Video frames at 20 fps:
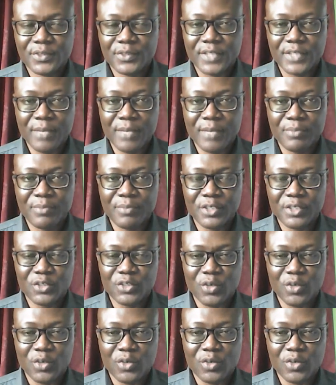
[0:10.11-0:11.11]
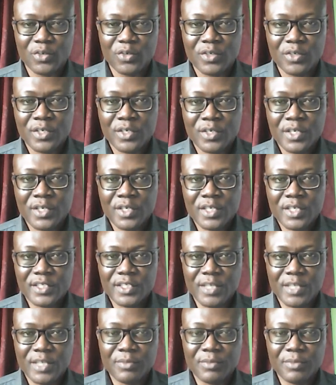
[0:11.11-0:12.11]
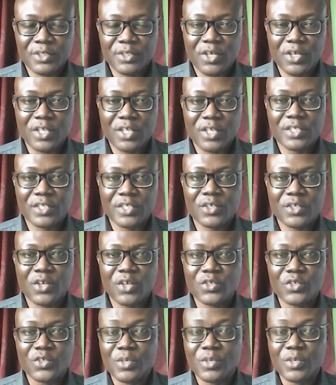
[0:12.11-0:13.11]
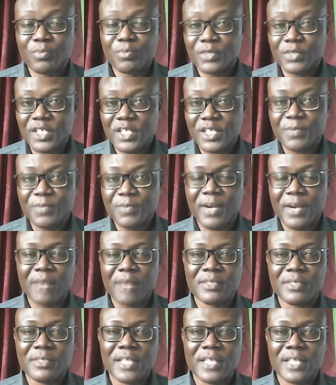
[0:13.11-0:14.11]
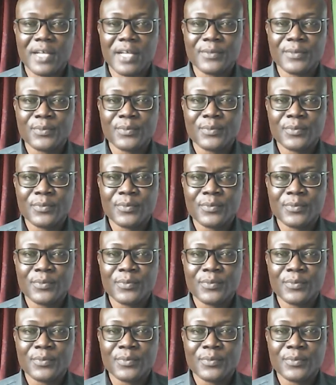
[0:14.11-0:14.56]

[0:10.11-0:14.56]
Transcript: Temperature. Temperature is also a process parameter